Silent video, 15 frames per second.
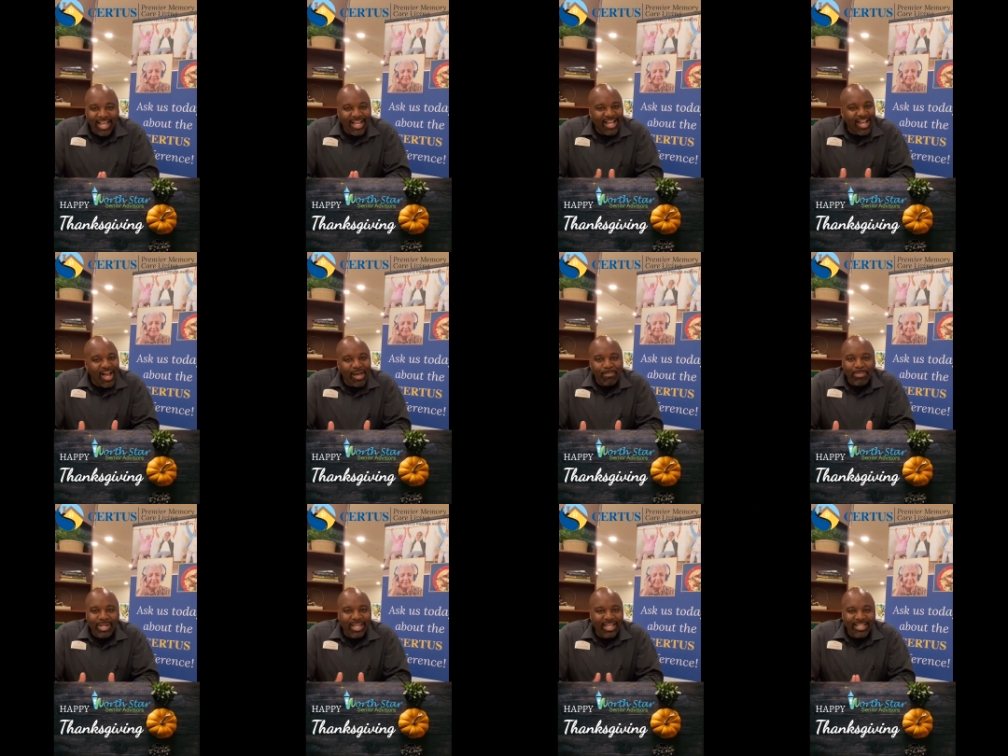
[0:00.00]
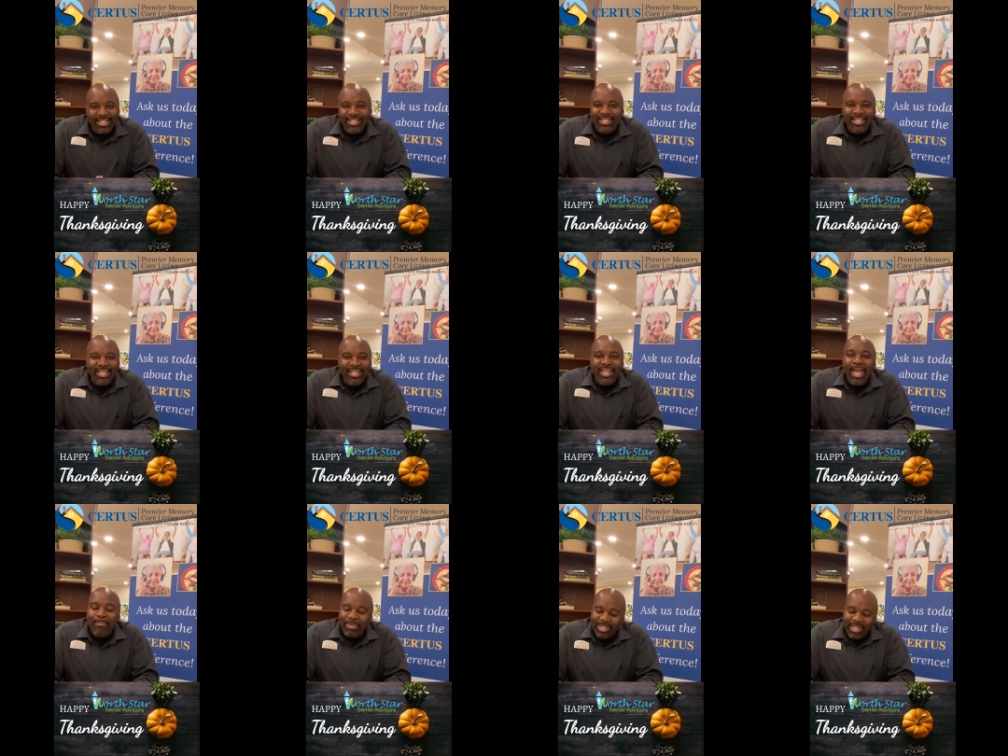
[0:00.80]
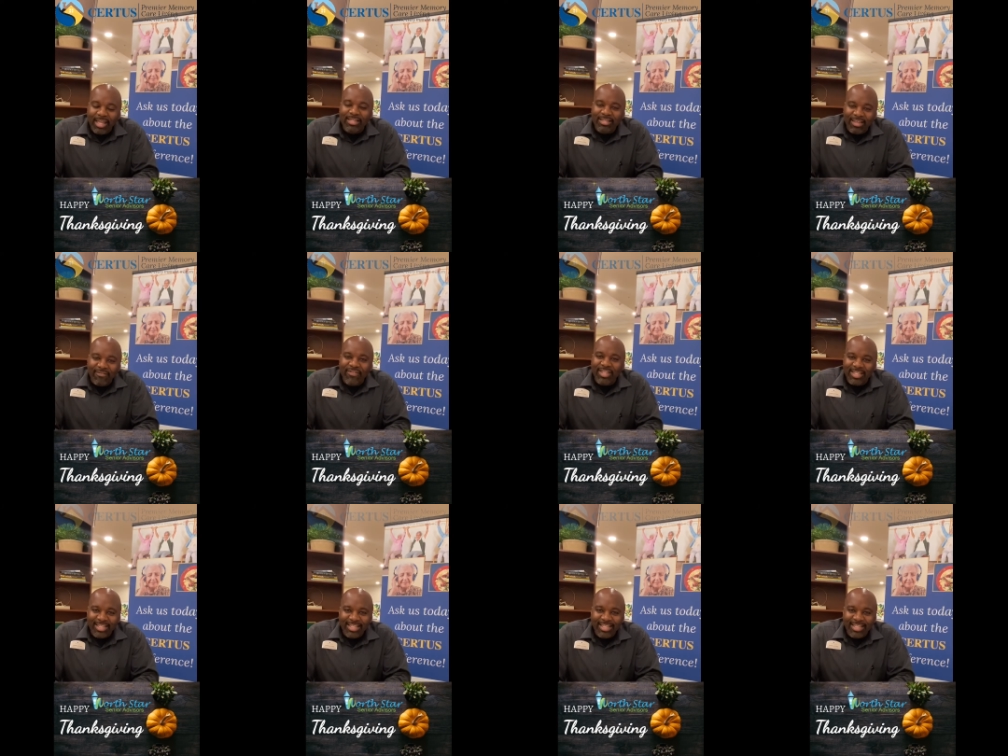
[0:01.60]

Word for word: Uh, God bless and happy Thanksgiving.